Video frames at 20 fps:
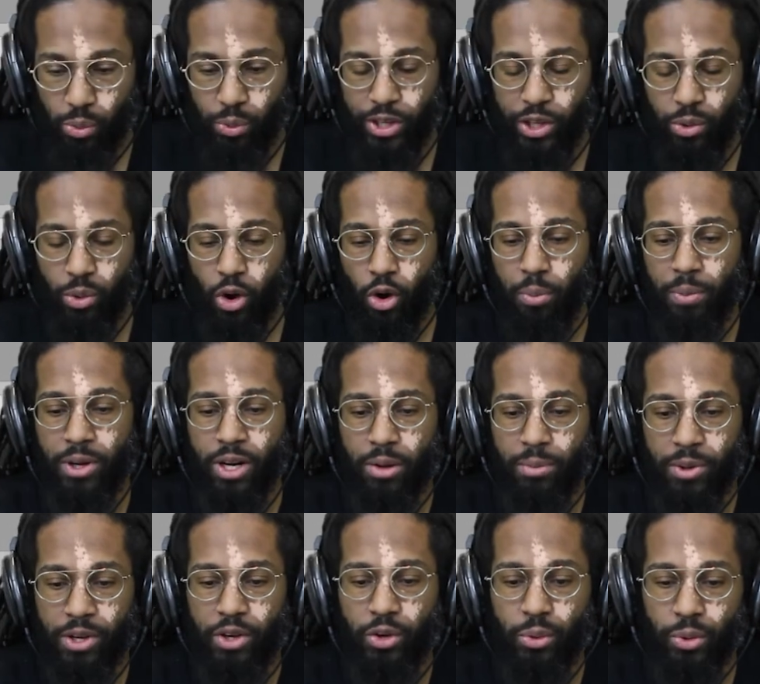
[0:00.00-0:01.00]
when you open up
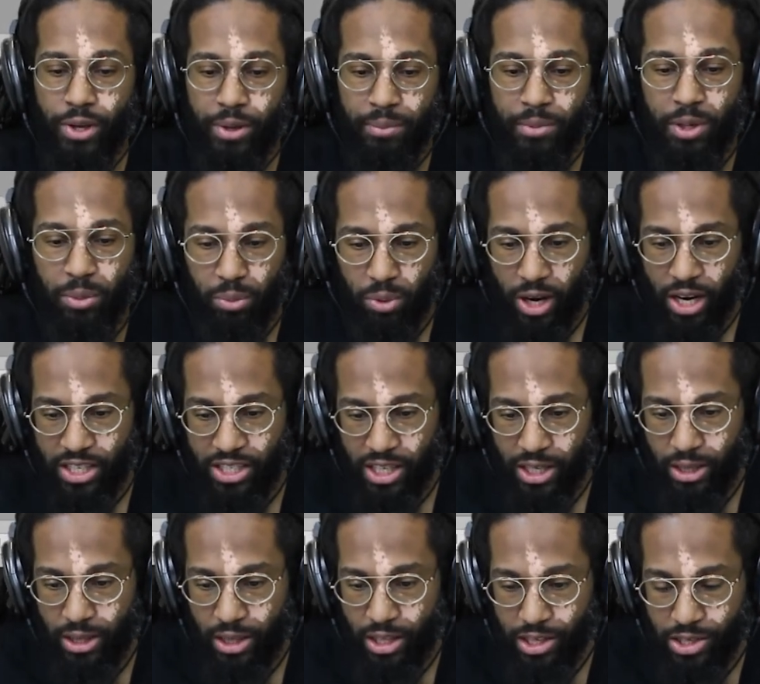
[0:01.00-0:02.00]
a new empty
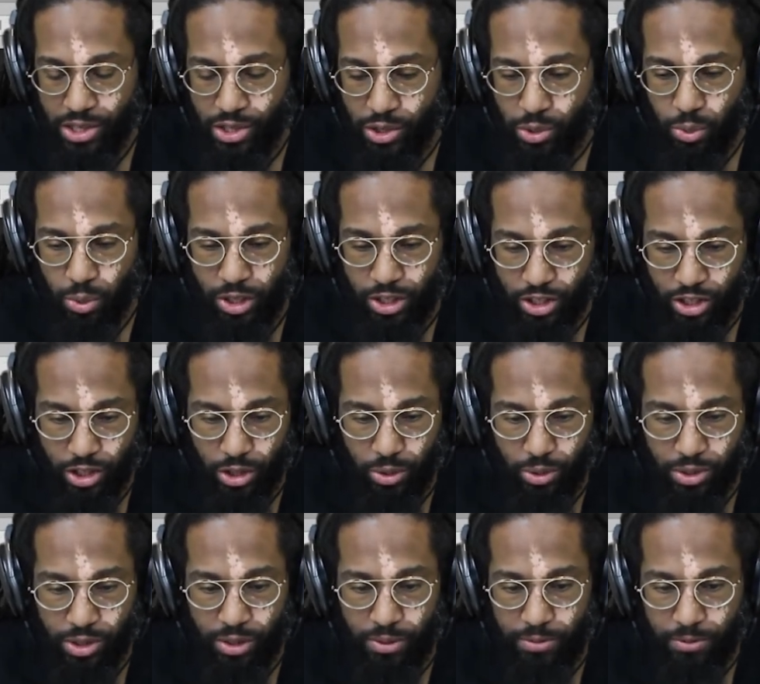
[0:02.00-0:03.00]
project, this is what
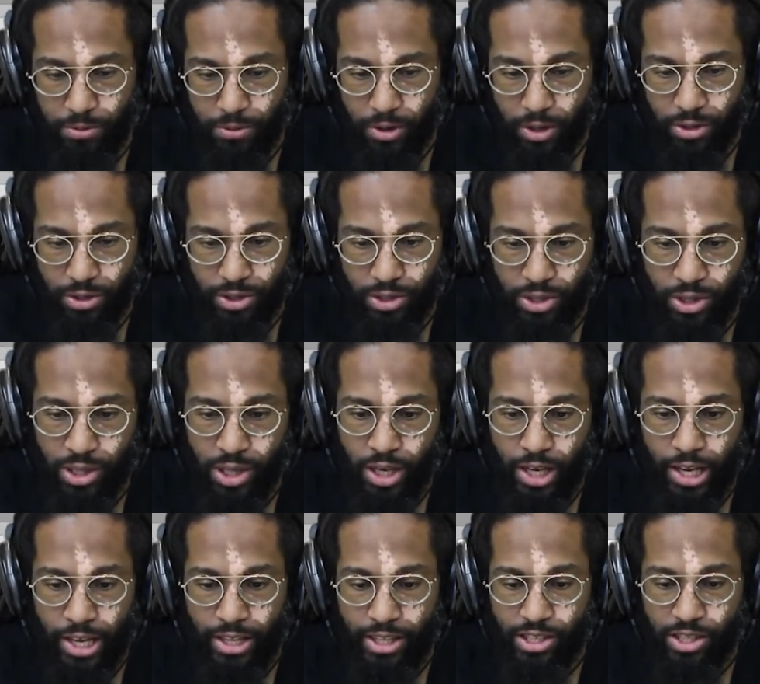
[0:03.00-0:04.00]
shows up first.
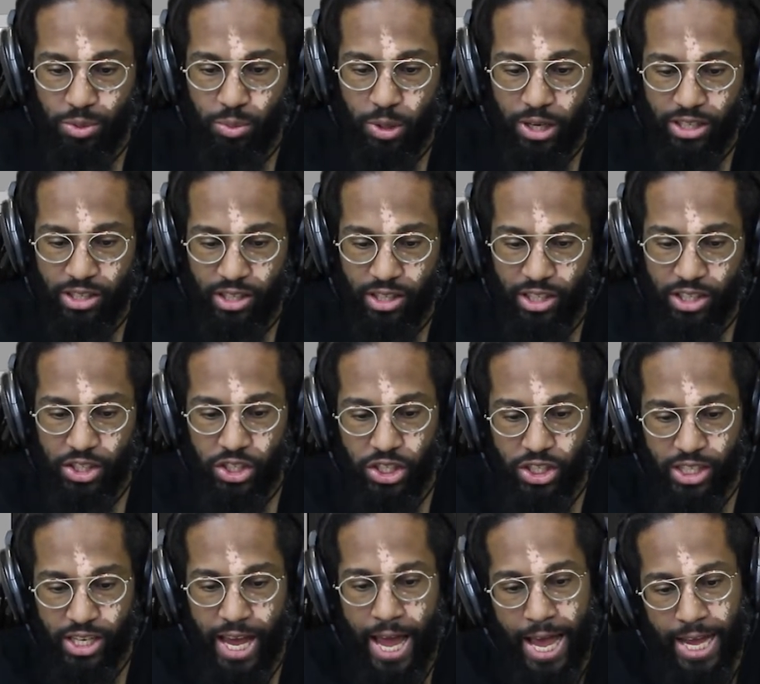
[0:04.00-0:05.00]
And this is basically
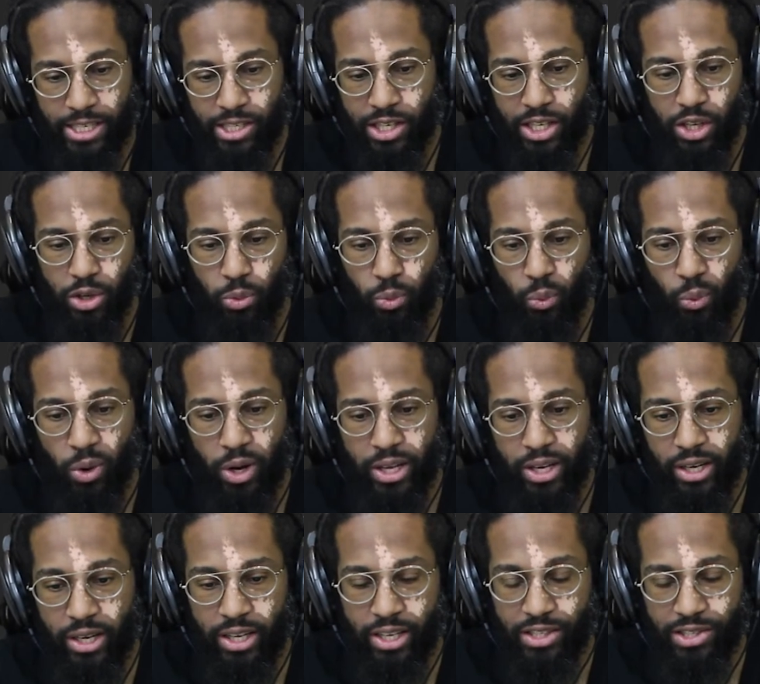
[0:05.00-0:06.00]
just asking what
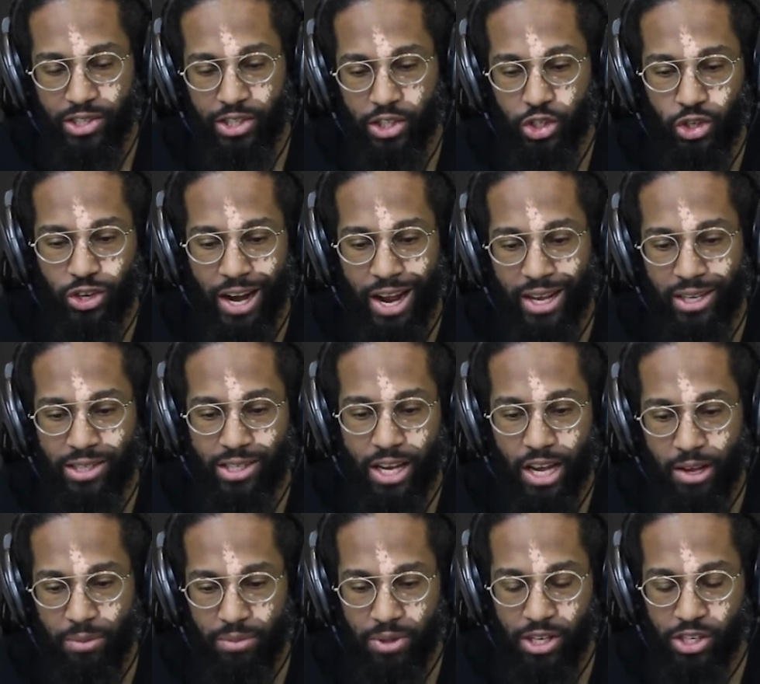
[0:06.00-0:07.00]
is the track
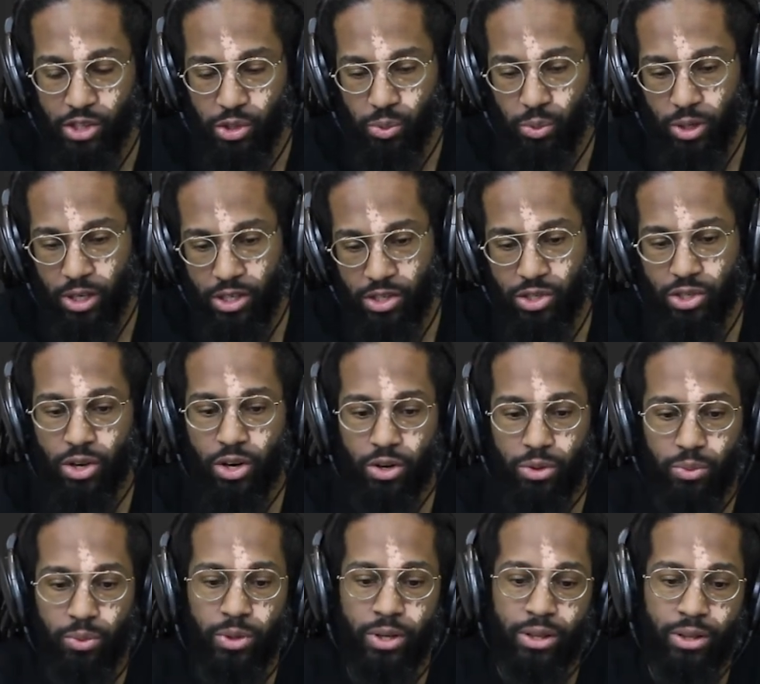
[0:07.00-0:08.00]
type that you want to start
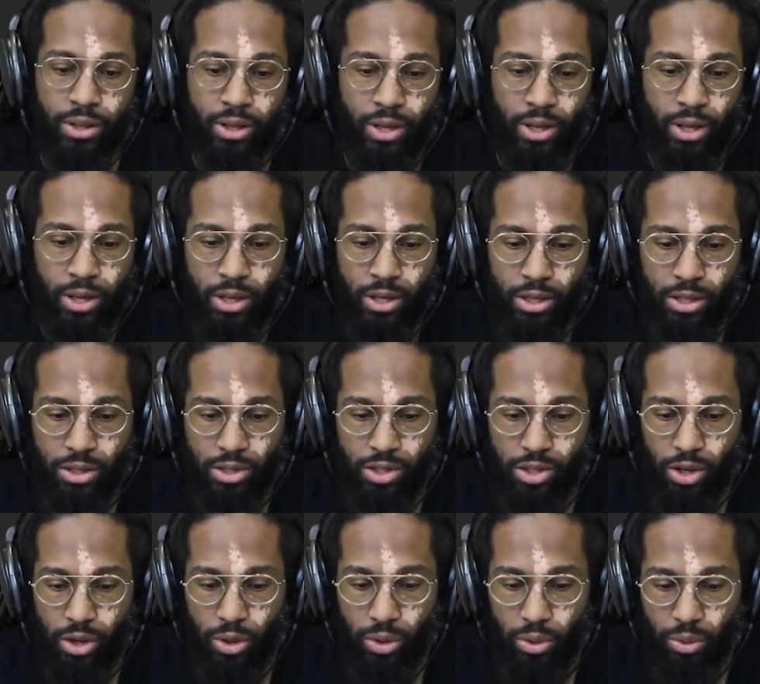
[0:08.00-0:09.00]
with.
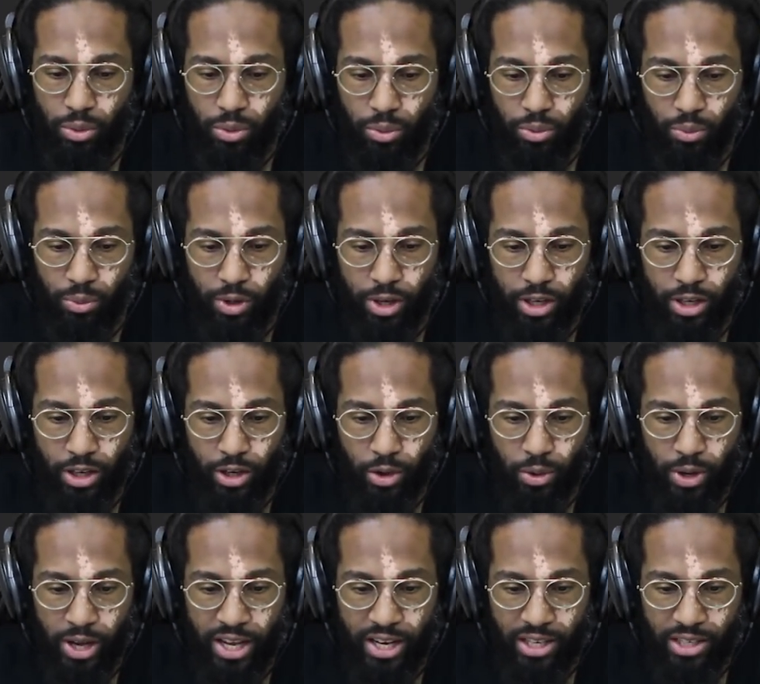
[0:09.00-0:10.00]
So we're gonna
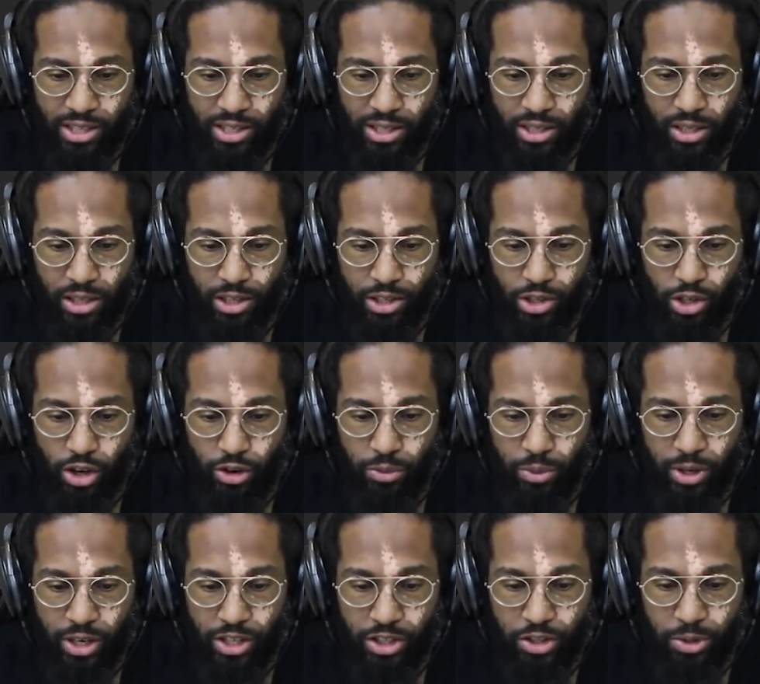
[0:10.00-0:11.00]
go ahead and just click
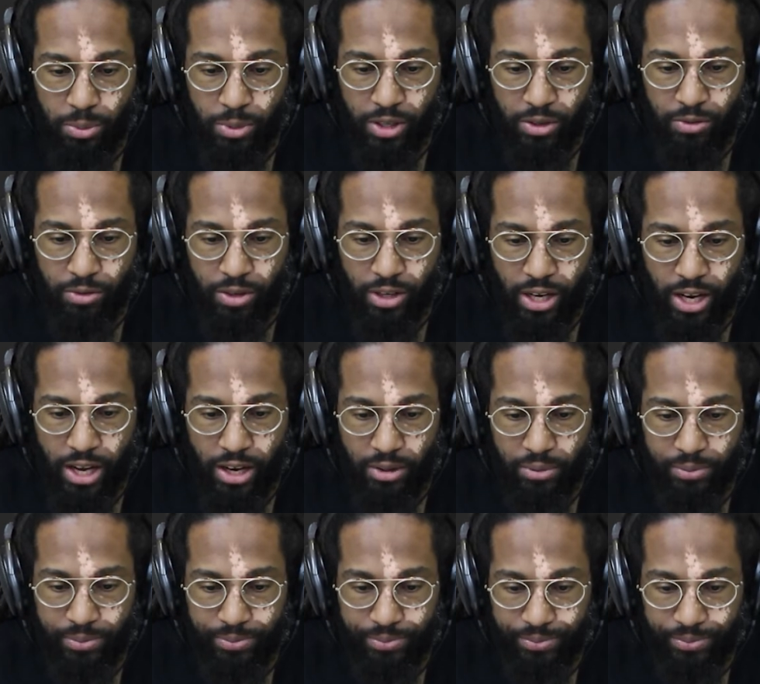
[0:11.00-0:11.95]
software instrument for now.